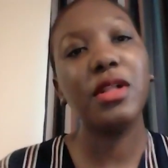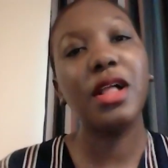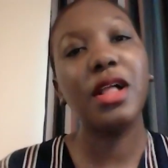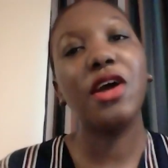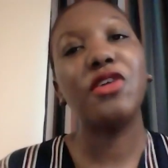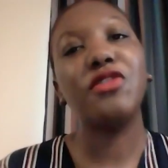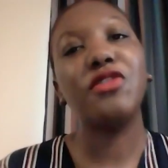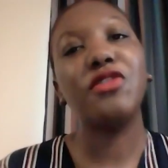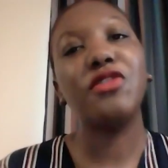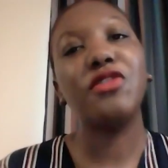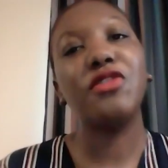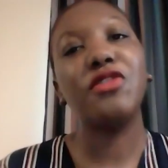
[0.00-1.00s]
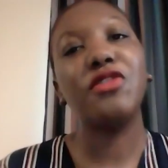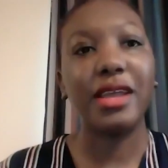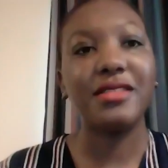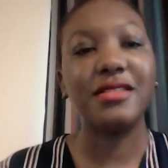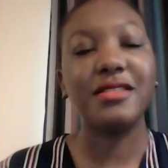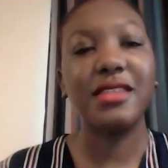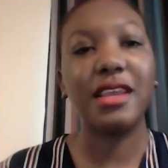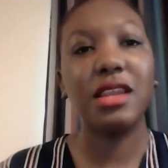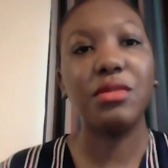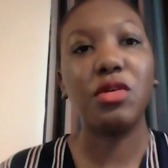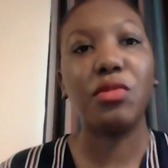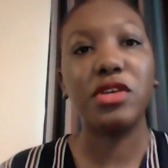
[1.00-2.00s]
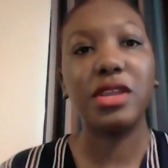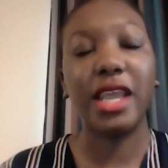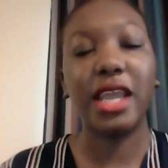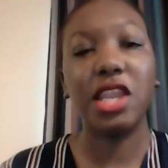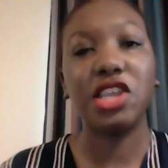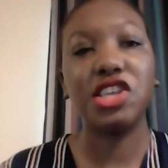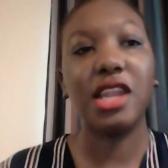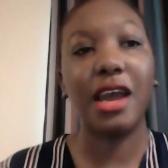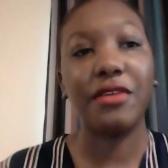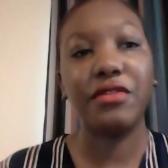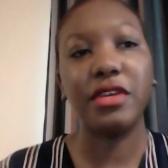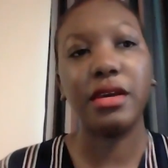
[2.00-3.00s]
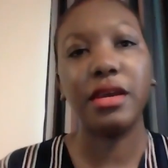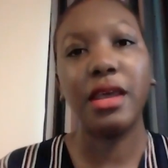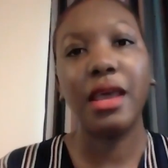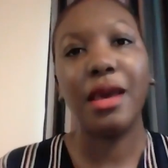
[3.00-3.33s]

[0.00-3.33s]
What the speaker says: reliable, and sustainable modern energy in Africa